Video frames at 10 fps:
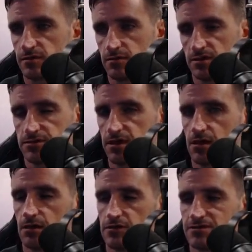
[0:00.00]
so this
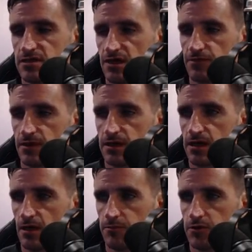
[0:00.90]
scarab is definitely going
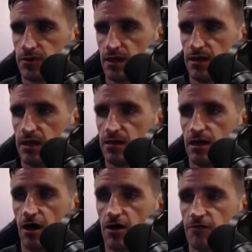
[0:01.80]
to help you with that, and
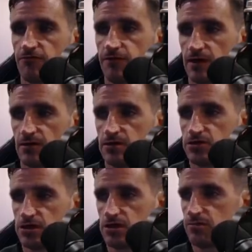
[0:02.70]
they are fairly
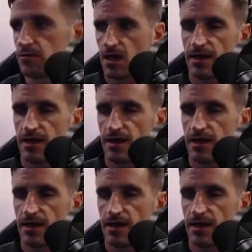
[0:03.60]
cheap.